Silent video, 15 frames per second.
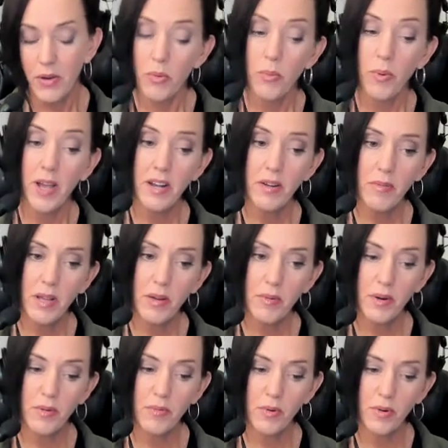When we
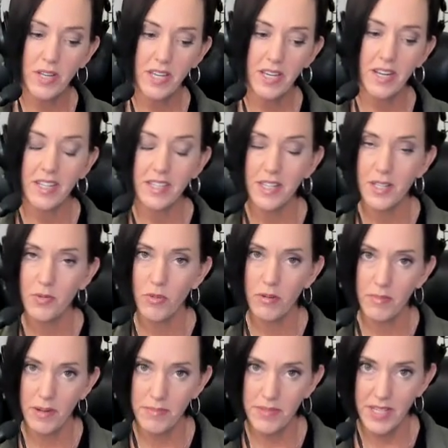were working on these
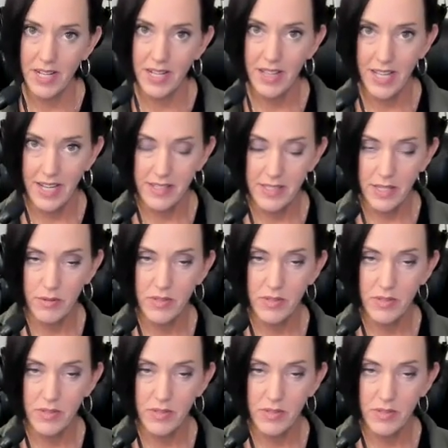warm ups in class,